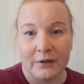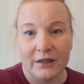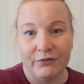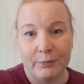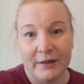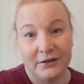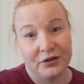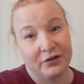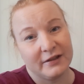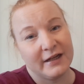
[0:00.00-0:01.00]
if you
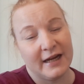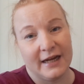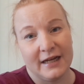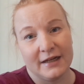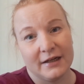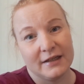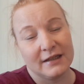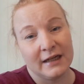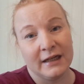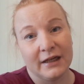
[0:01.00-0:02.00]
picture a
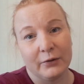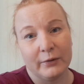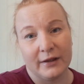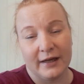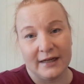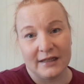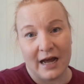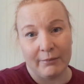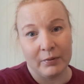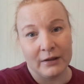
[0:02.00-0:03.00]
sink with a
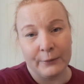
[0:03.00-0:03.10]
tap,